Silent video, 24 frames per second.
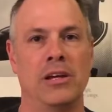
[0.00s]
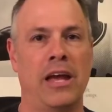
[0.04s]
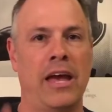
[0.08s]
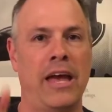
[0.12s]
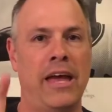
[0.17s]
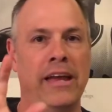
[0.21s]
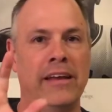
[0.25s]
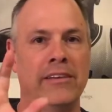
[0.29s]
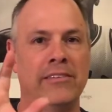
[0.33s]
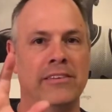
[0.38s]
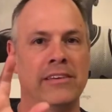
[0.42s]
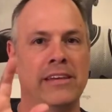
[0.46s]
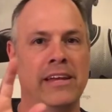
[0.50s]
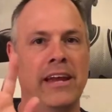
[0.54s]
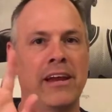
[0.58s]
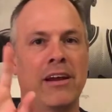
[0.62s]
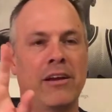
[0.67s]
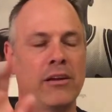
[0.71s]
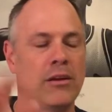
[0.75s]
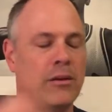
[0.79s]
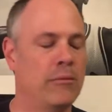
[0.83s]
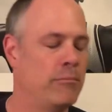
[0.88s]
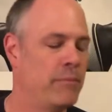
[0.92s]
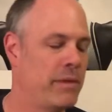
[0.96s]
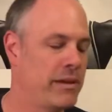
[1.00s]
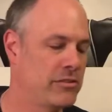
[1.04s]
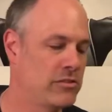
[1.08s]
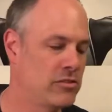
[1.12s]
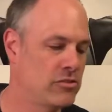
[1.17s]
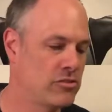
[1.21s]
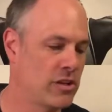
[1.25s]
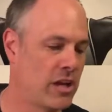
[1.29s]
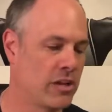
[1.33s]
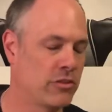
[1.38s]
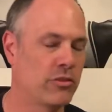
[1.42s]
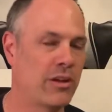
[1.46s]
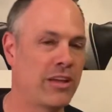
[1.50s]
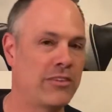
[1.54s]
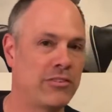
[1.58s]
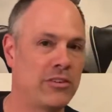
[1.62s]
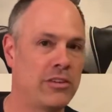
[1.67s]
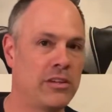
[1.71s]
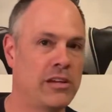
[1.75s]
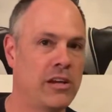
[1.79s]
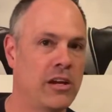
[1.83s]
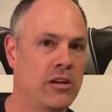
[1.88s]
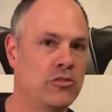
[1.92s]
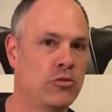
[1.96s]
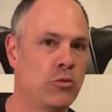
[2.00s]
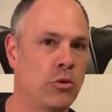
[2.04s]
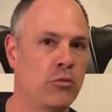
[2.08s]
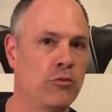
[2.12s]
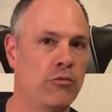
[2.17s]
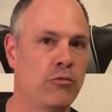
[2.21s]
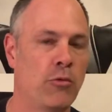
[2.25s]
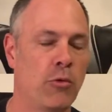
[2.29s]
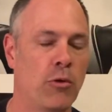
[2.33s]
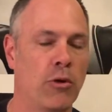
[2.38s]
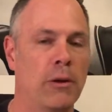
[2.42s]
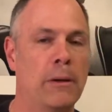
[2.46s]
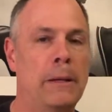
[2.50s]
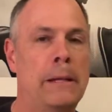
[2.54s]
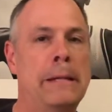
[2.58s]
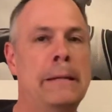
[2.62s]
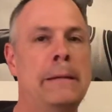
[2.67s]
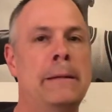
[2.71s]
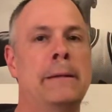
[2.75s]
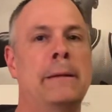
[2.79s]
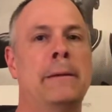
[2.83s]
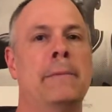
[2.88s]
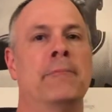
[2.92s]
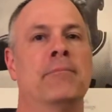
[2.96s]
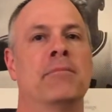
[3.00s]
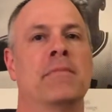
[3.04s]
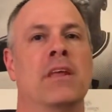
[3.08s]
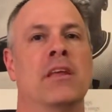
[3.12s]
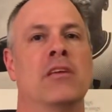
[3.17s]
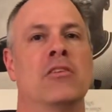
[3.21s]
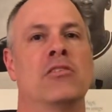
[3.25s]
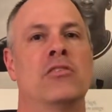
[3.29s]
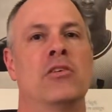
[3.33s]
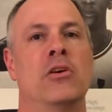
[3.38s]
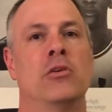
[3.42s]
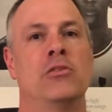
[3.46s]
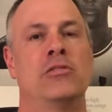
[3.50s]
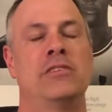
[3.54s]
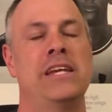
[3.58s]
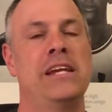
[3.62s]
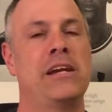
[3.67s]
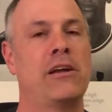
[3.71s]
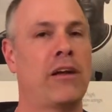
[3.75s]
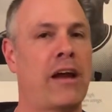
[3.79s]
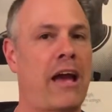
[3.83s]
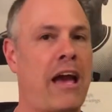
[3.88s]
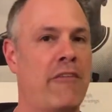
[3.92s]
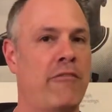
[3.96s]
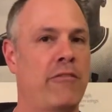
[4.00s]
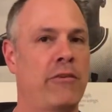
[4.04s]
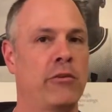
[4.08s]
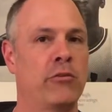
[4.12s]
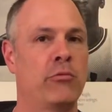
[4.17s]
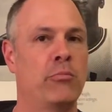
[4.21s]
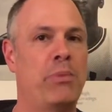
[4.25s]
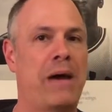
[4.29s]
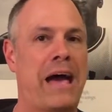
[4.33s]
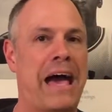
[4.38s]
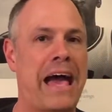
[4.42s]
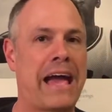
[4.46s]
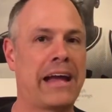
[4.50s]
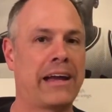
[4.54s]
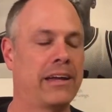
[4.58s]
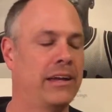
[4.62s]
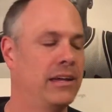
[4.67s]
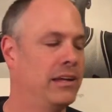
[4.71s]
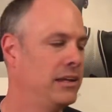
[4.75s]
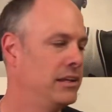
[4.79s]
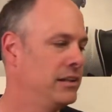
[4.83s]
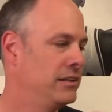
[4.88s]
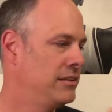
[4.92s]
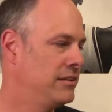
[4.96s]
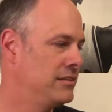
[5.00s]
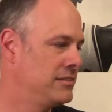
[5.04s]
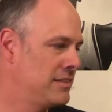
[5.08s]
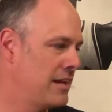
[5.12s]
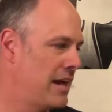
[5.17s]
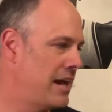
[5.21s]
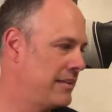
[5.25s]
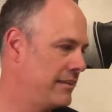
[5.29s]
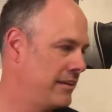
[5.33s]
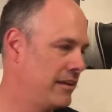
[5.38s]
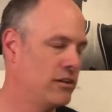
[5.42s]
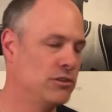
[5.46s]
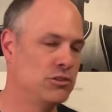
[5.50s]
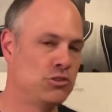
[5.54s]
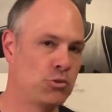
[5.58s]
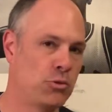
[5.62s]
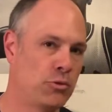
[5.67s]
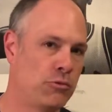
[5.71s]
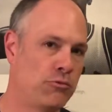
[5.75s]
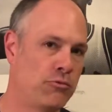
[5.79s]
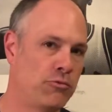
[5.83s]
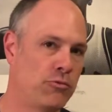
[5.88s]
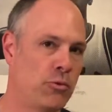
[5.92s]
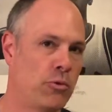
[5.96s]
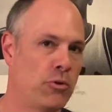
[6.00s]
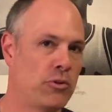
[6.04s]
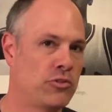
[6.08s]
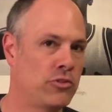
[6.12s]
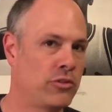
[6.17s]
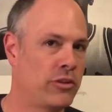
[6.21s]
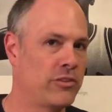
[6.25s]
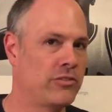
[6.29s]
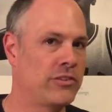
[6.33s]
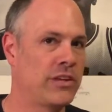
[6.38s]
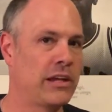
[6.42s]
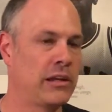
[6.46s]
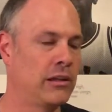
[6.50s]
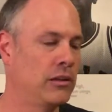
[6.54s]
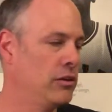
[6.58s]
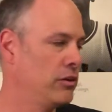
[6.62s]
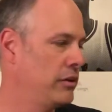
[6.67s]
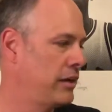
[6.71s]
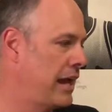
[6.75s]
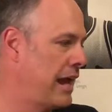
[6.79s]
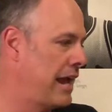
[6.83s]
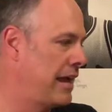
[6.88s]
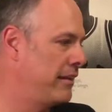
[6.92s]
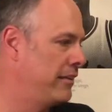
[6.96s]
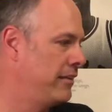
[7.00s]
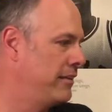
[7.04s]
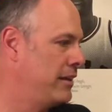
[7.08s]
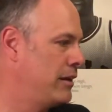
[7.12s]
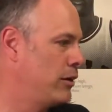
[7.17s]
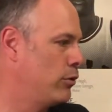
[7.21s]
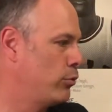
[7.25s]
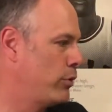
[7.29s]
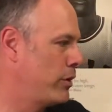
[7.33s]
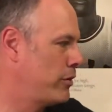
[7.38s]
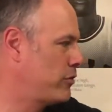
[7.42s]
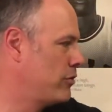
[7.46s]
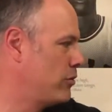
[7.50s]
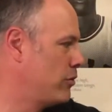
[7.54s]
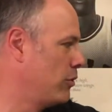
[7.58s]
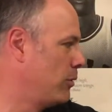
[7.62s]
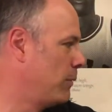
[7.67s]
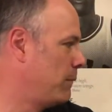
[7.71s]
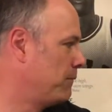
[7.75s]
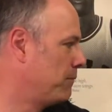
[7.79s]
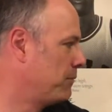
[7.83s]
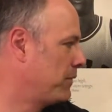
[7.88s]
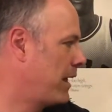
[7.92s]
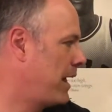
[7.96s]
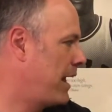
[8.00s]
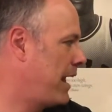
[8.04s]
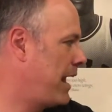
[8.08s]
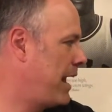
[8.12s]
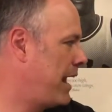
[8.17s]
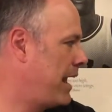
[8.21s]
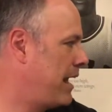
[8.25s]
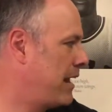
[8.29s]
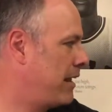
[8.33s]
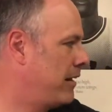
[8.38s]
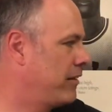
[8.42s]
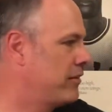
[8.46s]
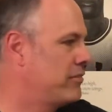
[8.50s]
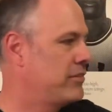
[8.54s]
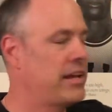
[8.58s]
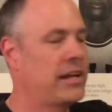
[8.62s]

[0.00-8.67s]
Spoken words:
hangs in the air, makes a shot. So that's in the Air Jordan 4. So Tinker Hatfield's back, designed the Air Jordan 4. So let's take a look at the original and let's